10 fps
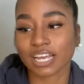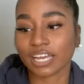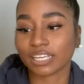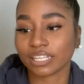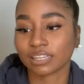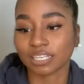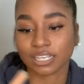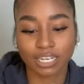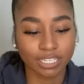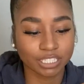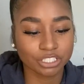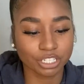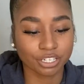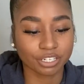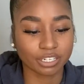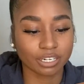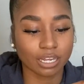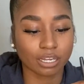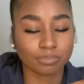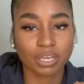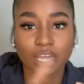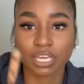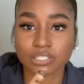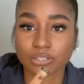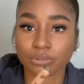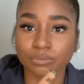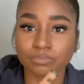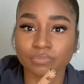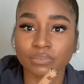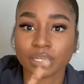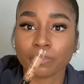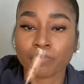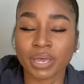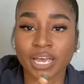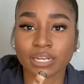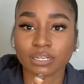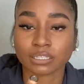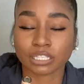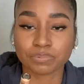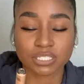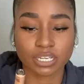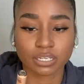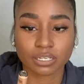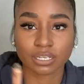get the Kylie Jenner Hazel matte lipstick,